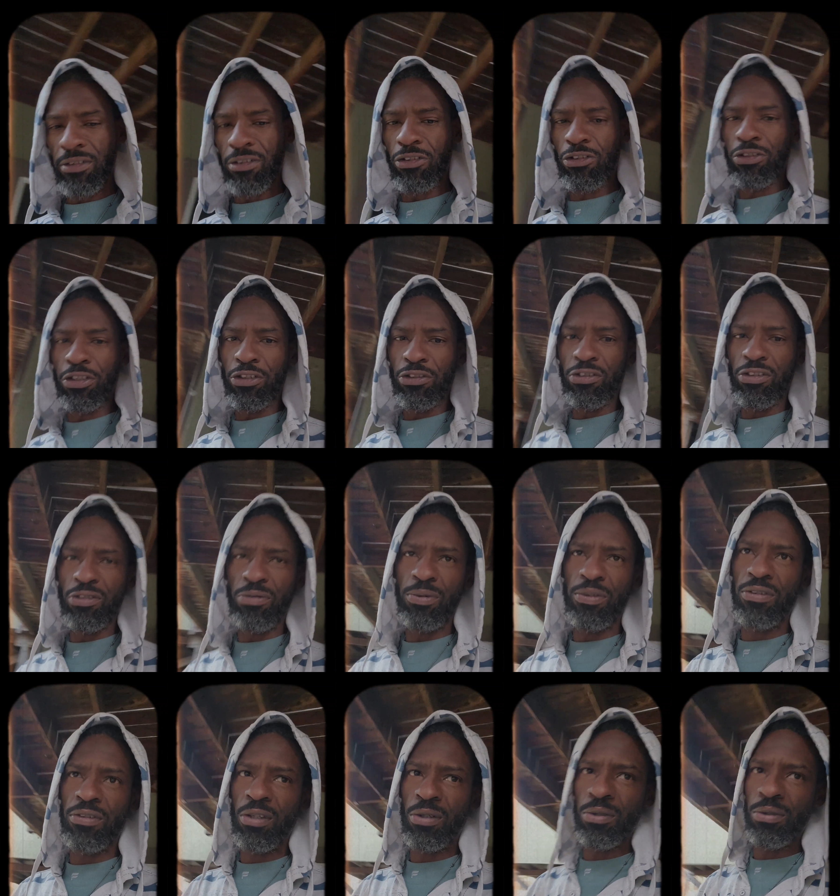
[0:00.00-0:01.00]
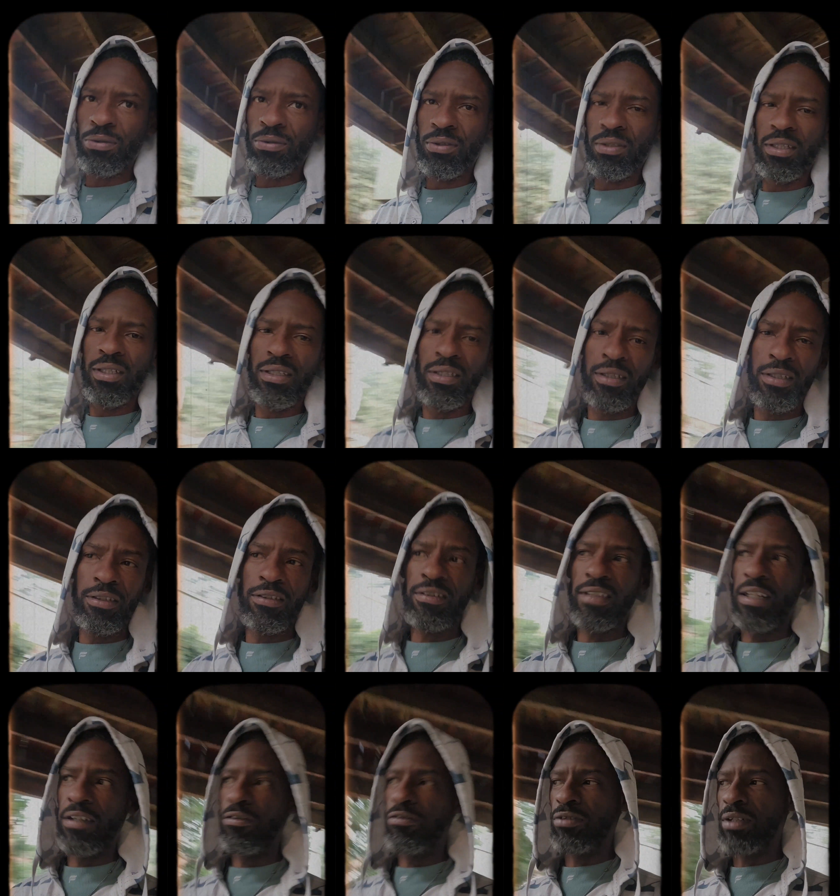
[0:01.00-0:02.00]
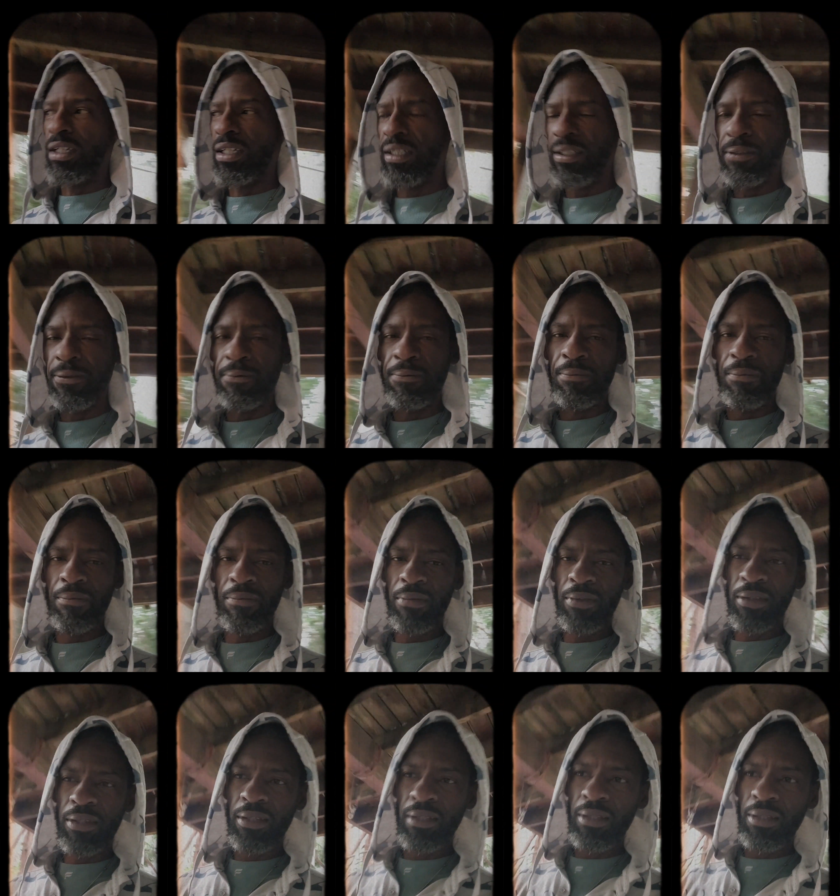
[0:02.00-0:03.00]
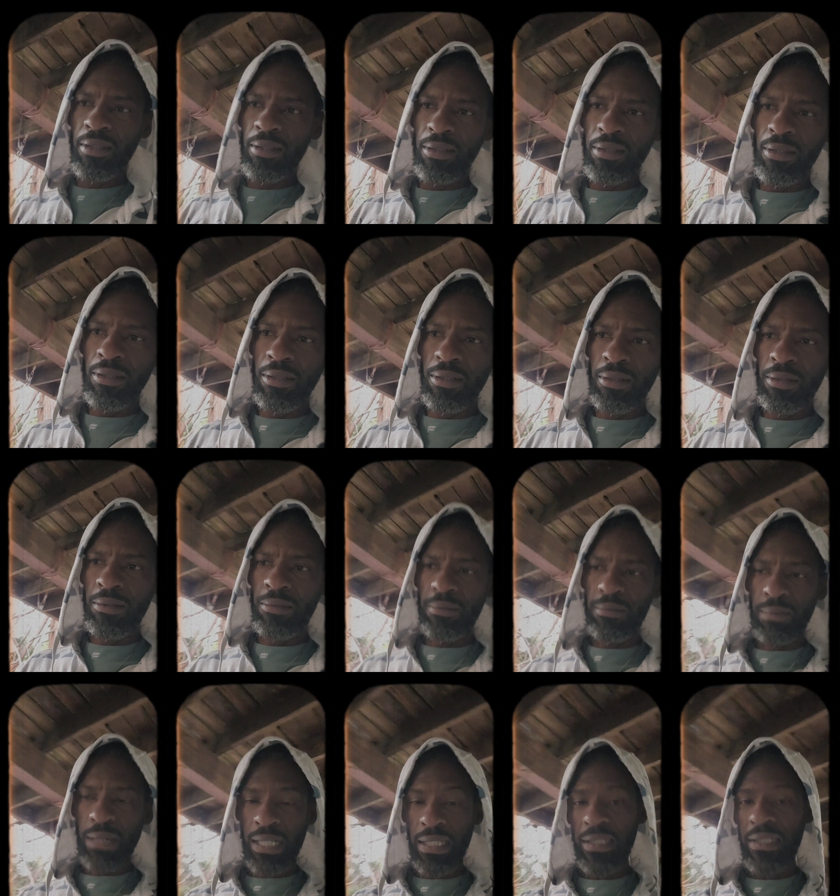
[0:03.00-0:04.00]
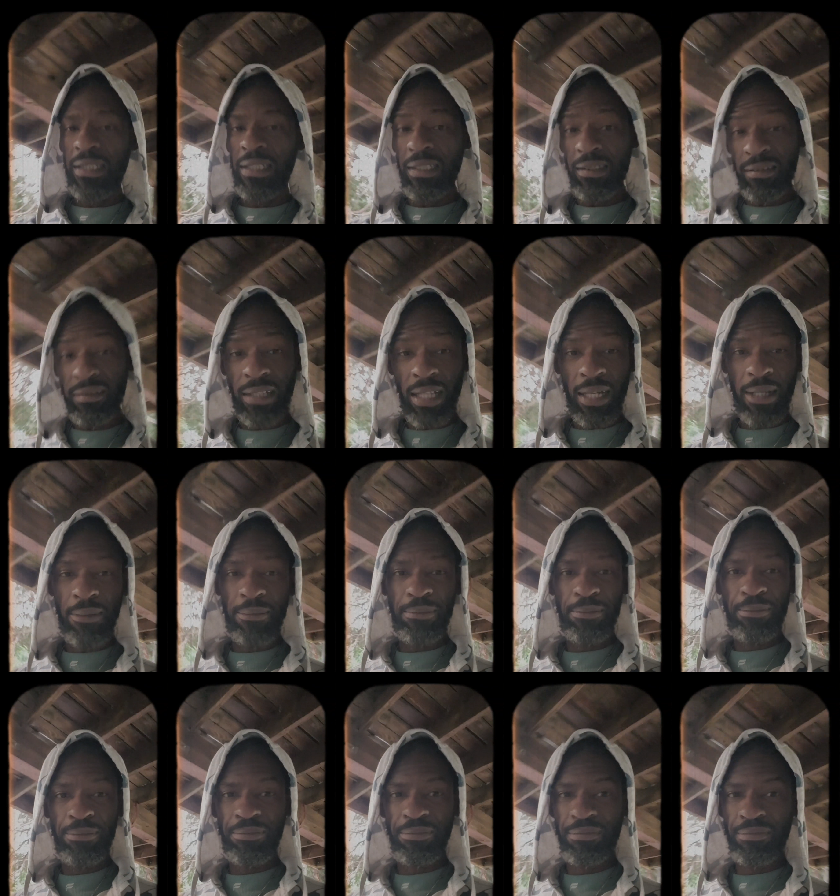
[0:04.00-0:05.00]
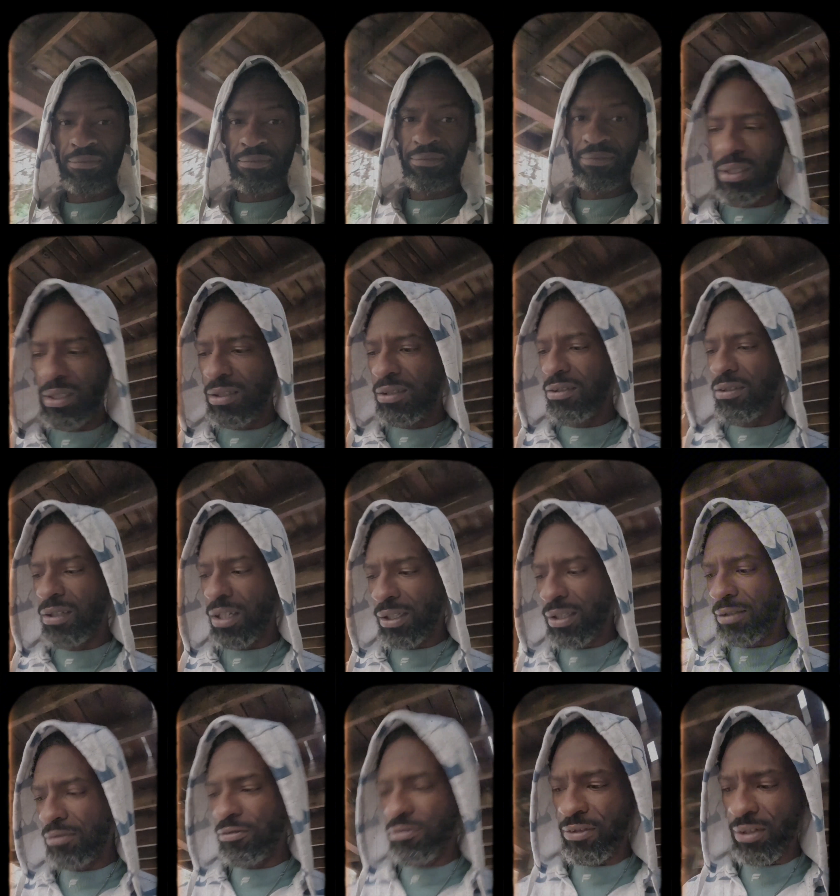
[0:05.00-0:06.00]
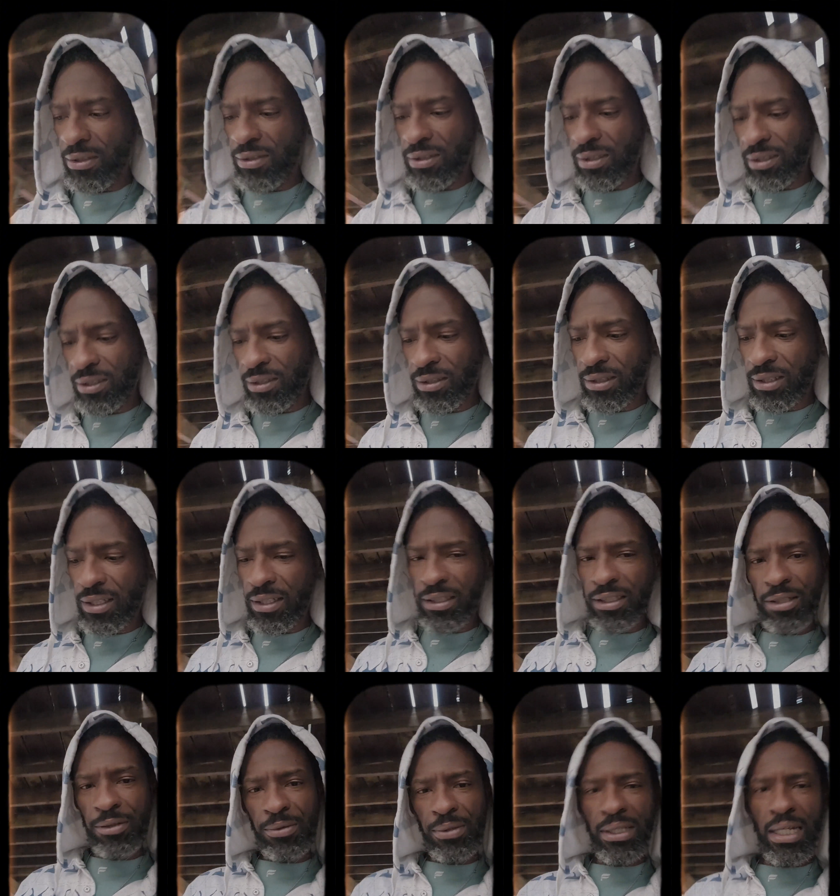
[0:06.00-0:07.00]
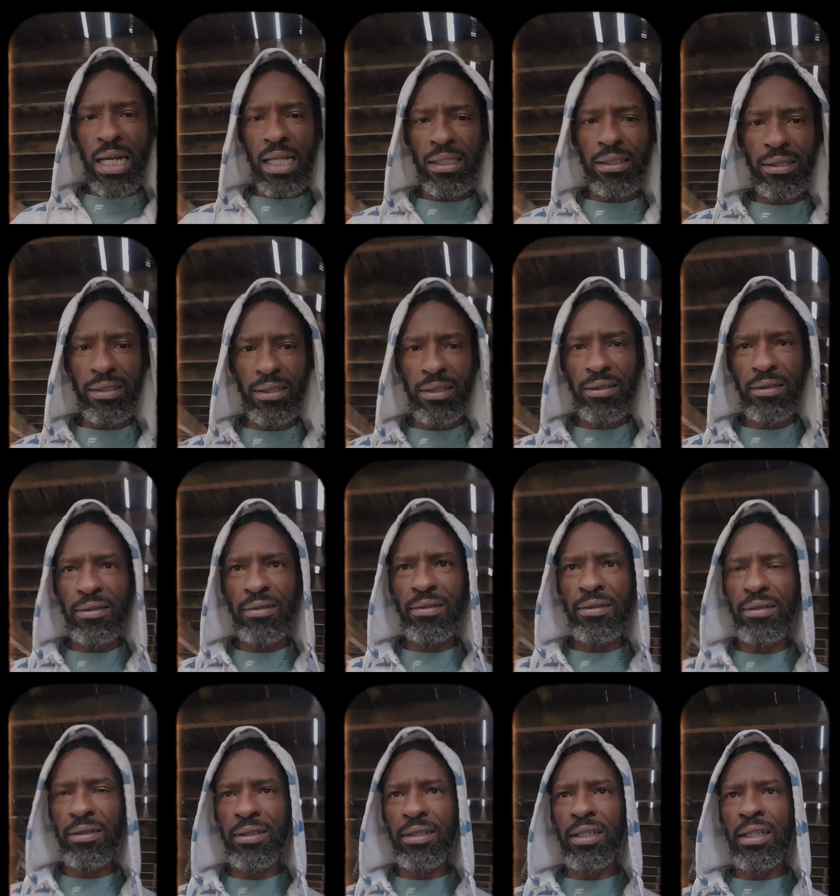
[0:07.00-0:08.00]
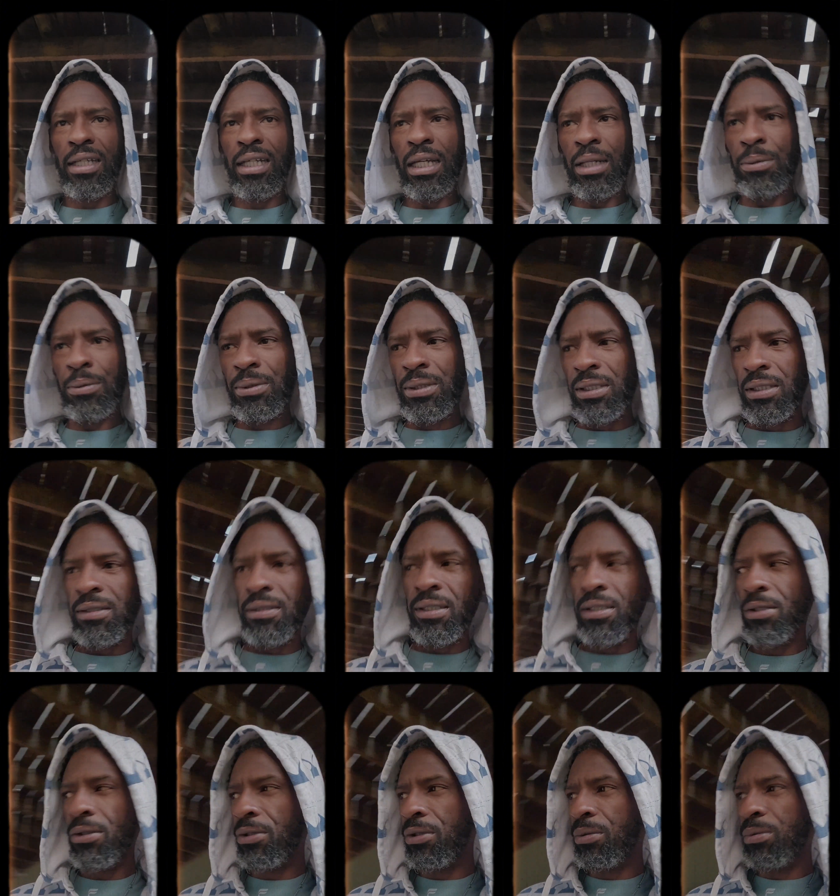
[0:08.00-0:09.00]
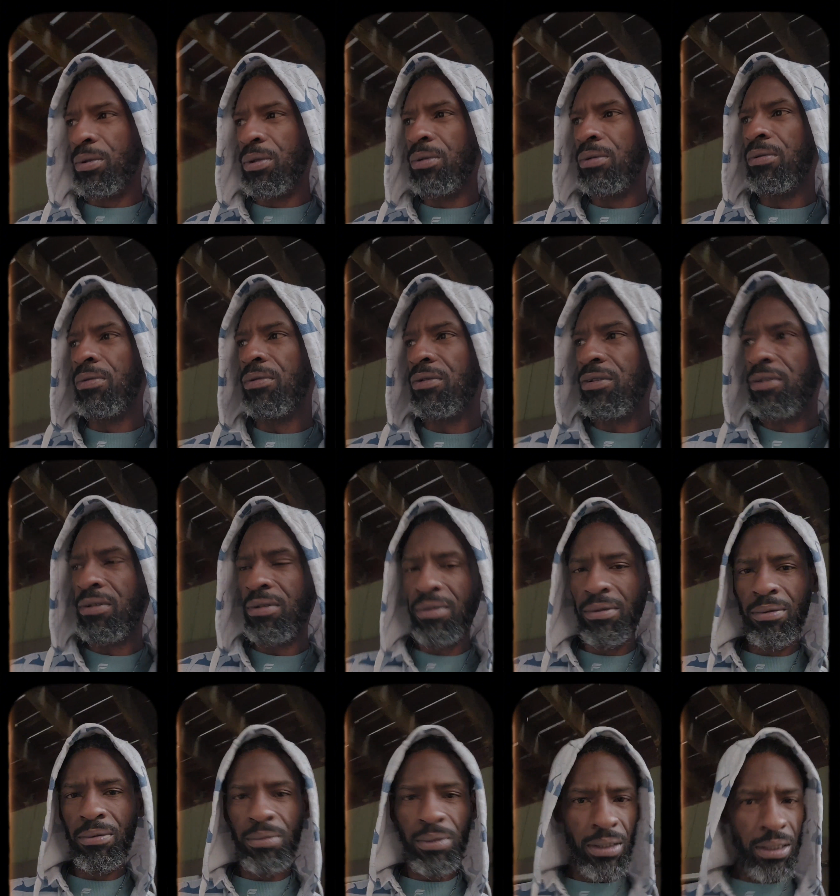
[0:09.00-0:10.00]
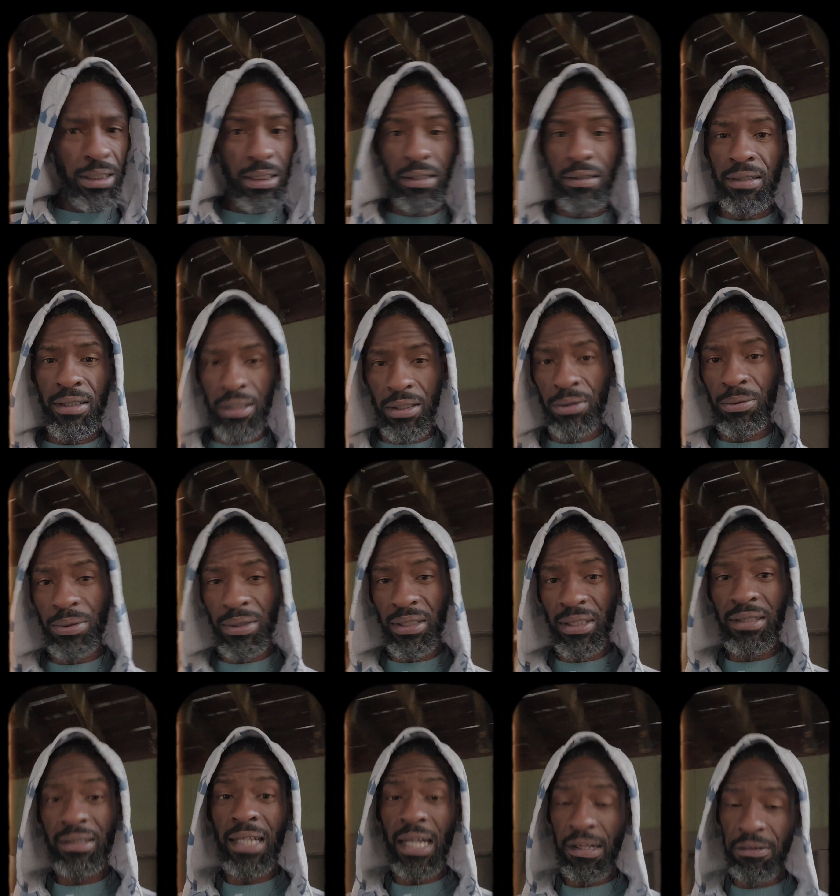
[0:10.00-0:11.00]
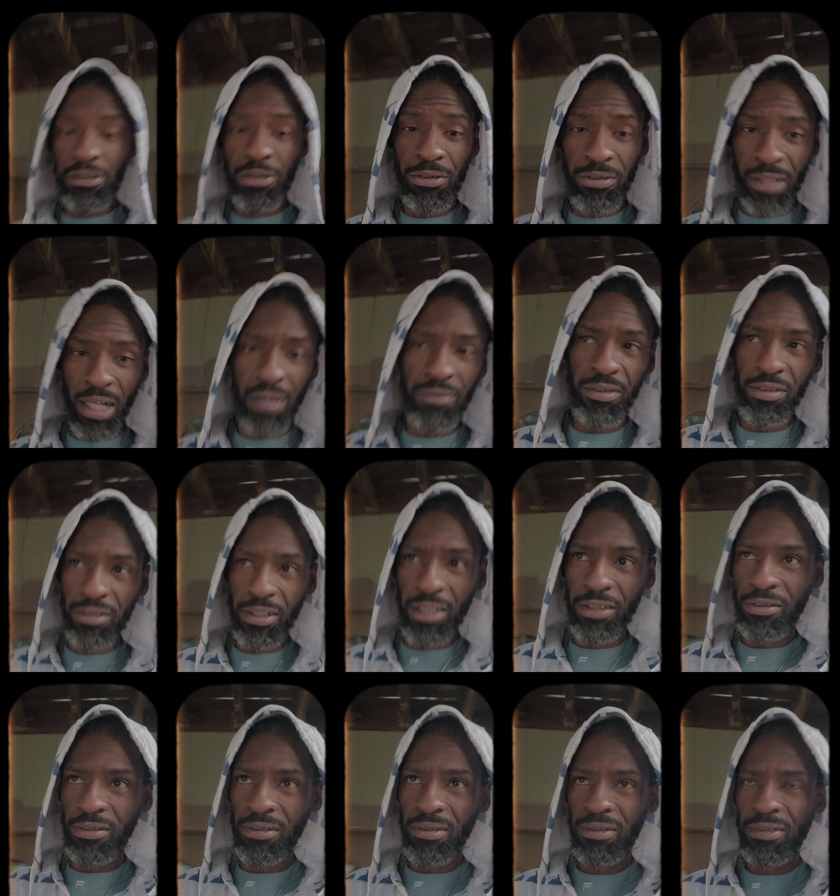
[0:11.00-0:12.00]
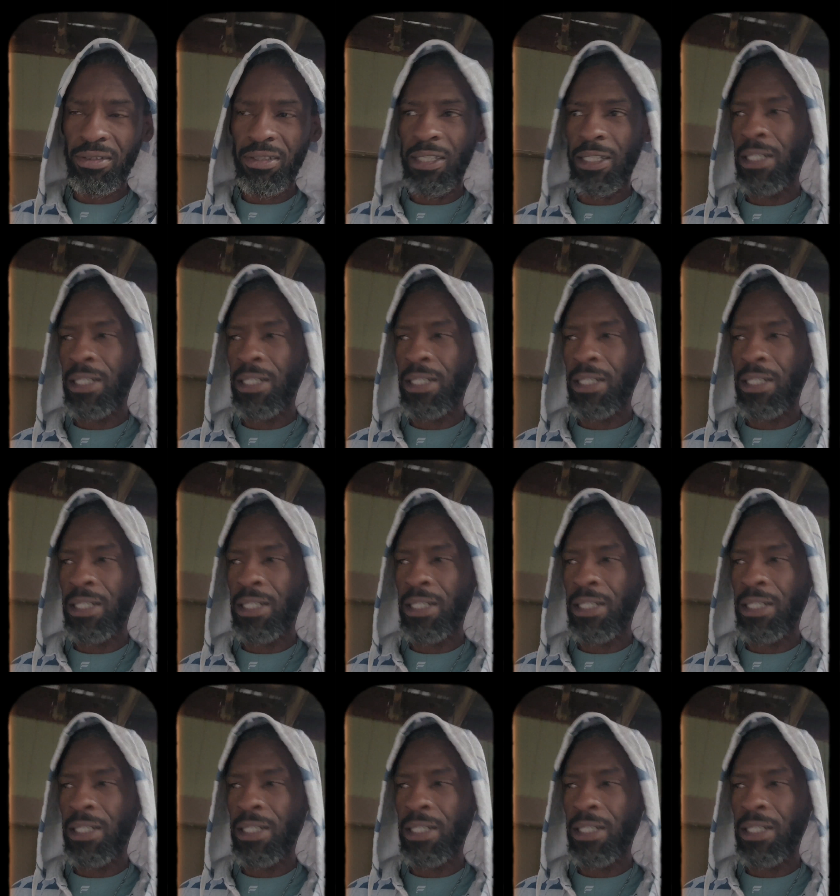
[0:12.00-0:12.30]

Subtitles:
The Christians were sold the slave trade by Islam. We need to start confronting the realities, and we need to heal the wounds. We need to heal. We need to have those conversations.